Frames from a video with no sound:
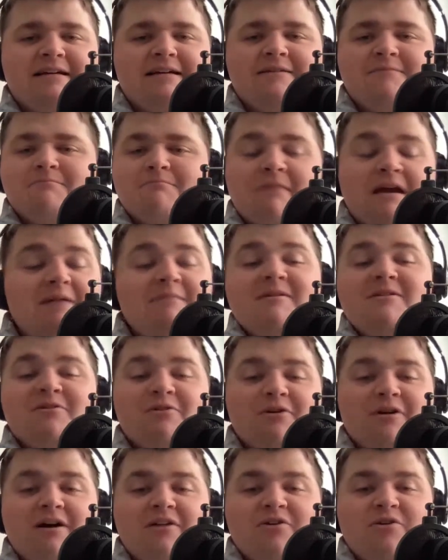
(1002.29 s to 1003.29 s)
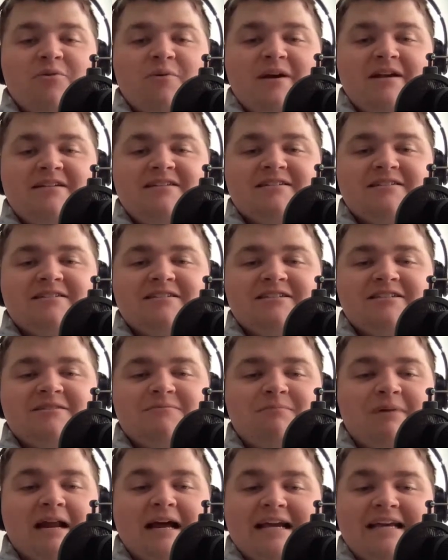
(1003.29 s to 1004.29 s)
Maybe there are other reasons,
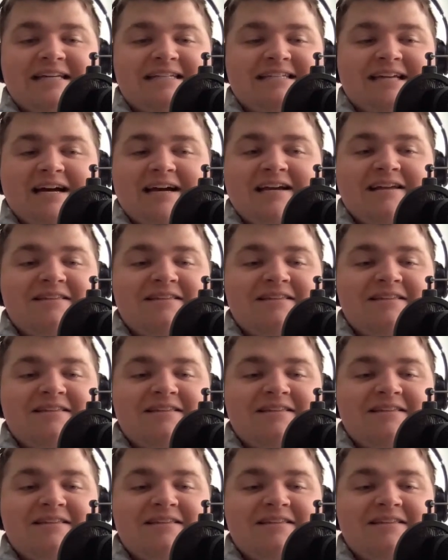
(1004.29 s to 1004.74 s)
but I can tell you